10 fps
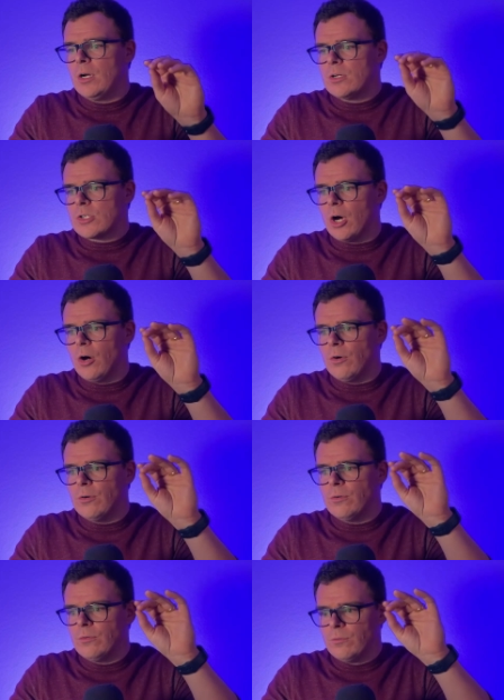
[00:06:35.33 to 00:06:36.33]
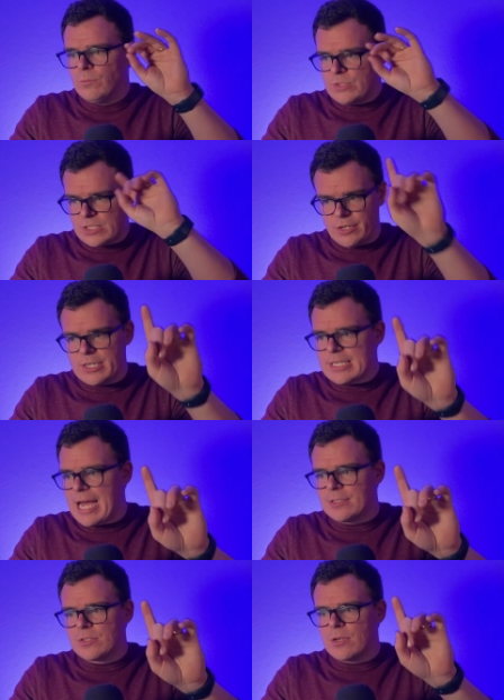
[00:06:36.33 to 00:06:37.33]
so Siri's
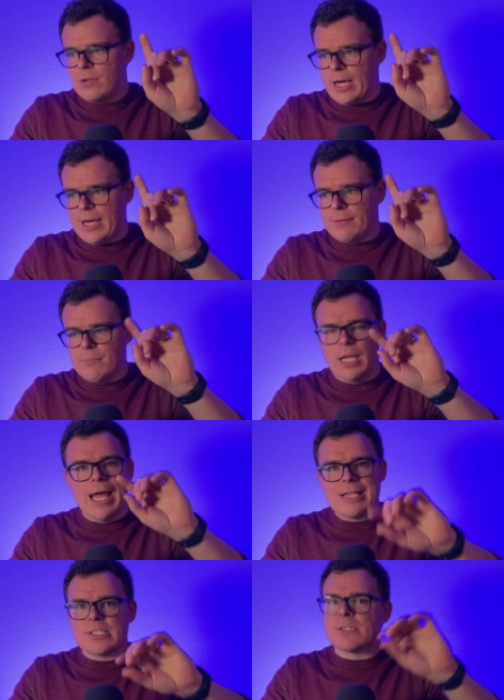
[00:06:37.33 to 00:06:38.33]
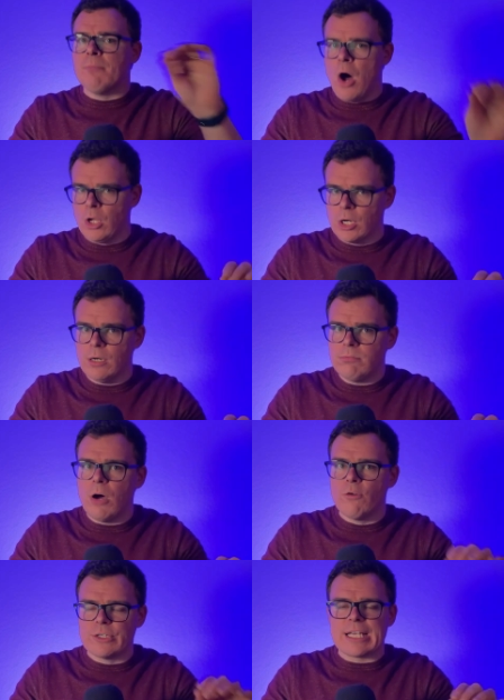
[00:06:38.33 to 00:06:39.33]
gotten uh, a lot smaller
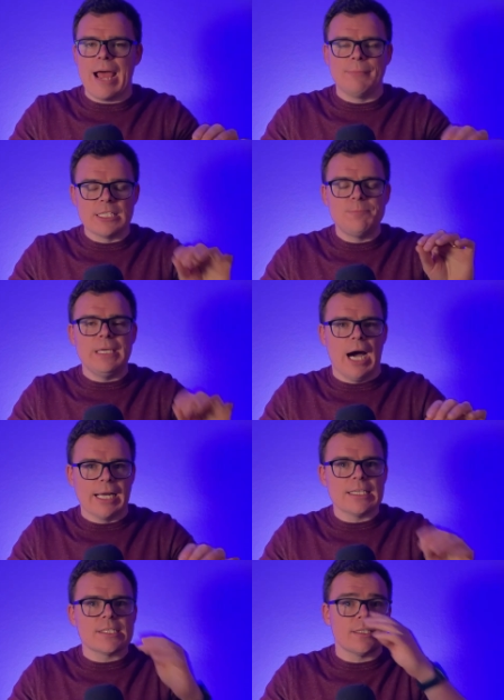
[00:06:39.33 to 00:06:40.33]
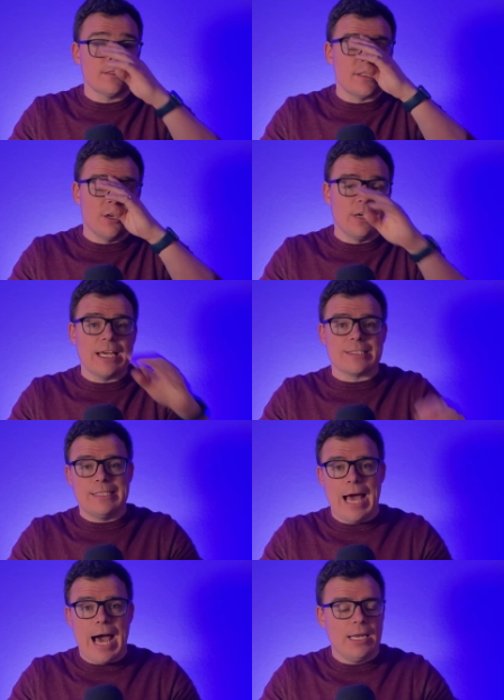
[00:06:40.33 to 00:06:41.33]
over time, let's be honest. Siri has
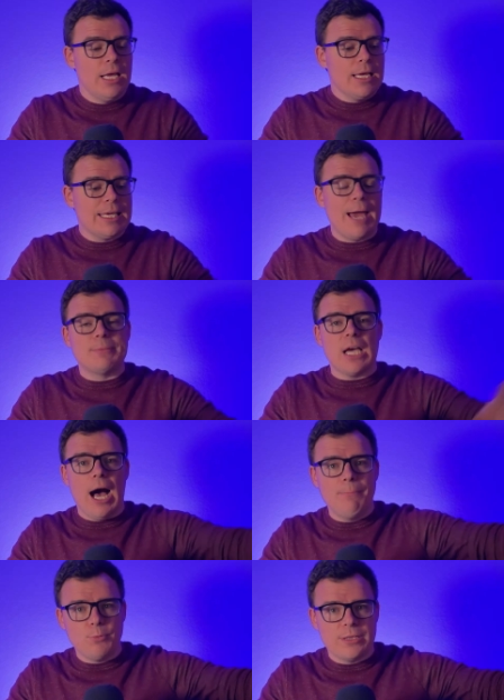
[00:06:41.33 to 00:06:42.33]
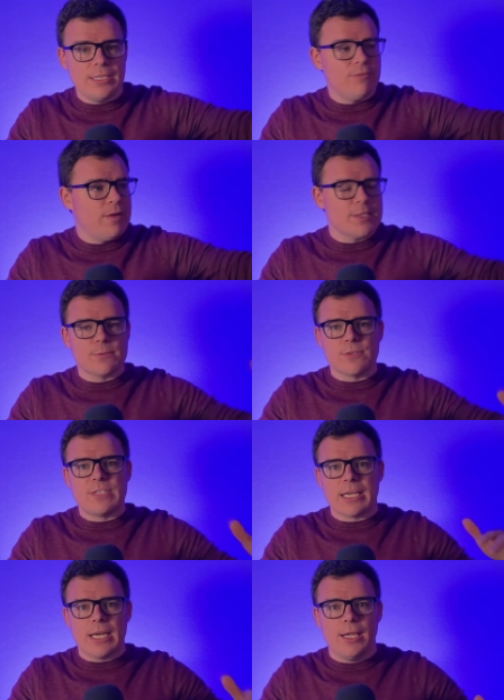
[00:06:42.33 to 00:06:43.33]
not kept up with the advancements of
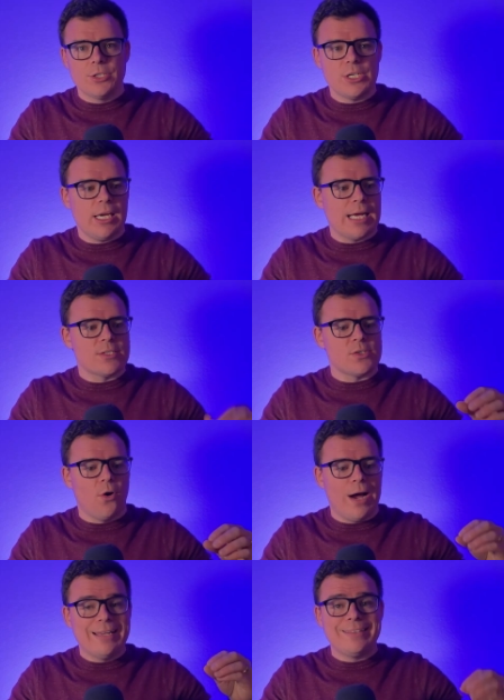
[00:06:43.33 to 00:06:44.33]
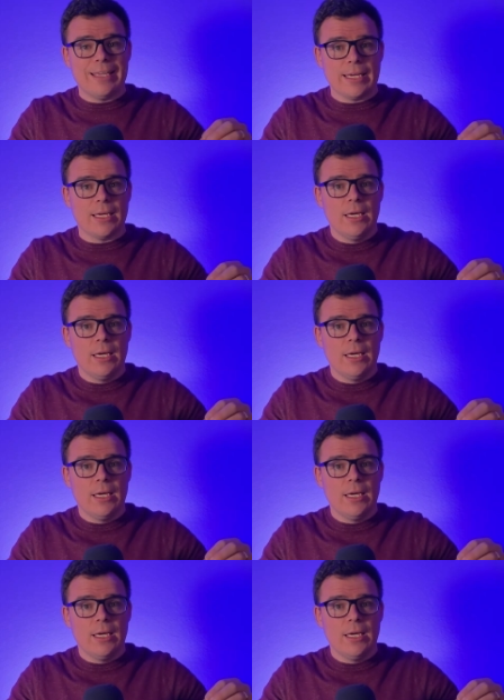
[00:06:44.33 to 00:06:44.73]
technology. And so I think,